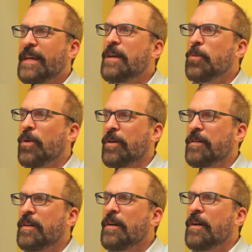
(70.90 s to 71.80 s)

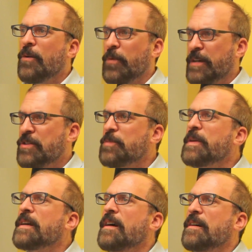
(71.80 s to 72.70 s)
keyword rich,
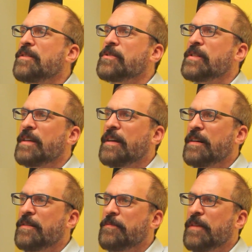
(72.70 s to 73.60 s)
because
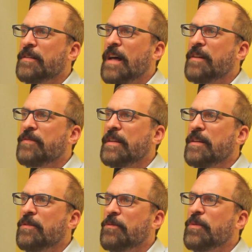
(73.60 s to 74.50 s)
a lot of
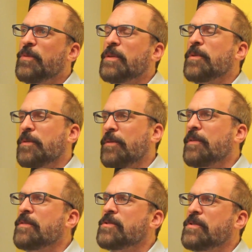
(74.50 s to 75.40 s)
when the
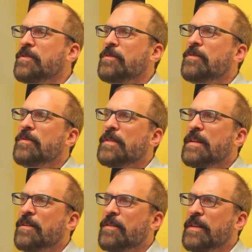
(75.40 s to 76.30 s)
recruiters do
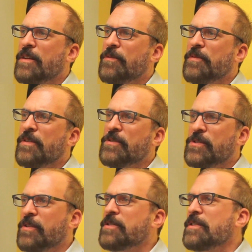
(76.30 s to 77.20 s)
their
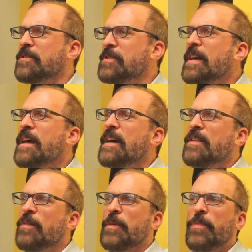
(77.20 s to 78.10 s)
searches,
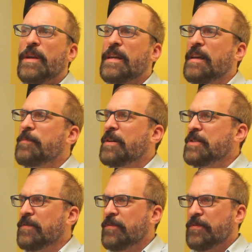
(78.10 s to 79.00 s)
they'll be putting in a
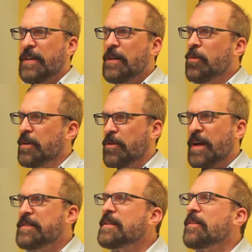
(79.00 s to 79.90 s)
bunch of keyword
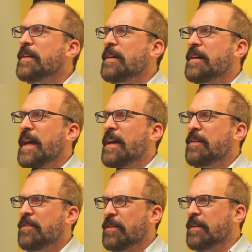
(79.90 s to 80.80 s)
criteria
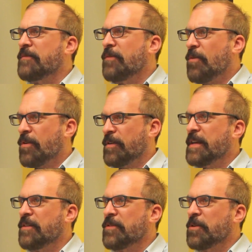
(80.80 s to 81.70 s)
and looking for,
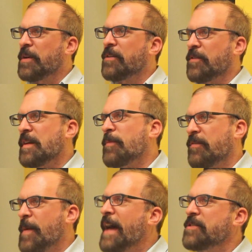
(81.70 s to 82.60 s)
the critical number
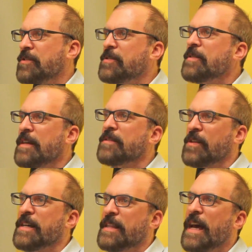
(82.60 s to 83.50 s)
of matches and things
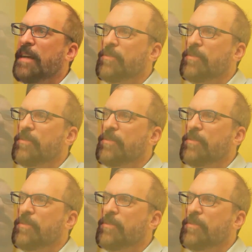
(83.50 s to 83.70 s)
like that.